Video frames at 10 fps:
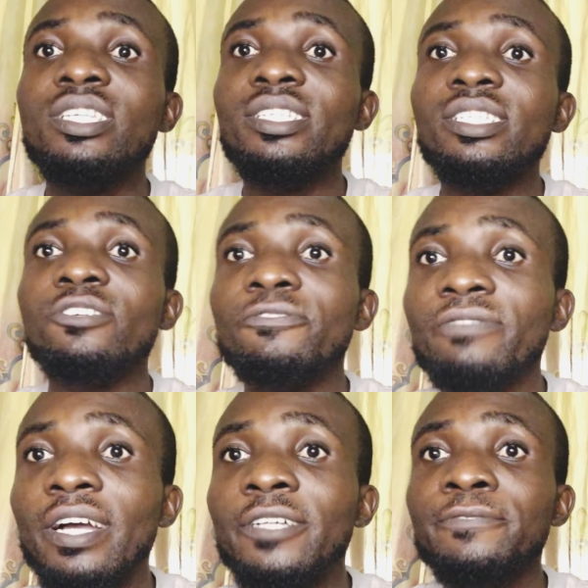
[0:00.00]
they see your
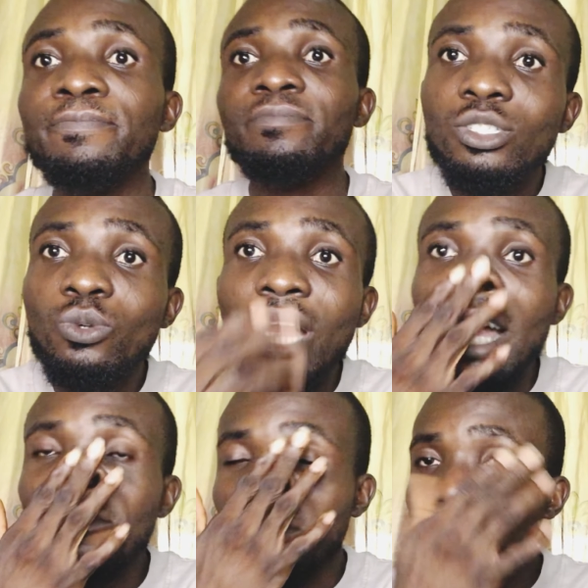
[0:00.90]
file you will
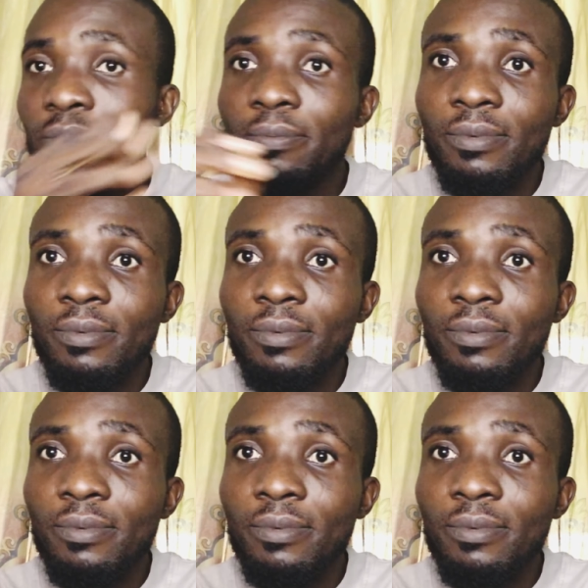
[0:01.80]
have to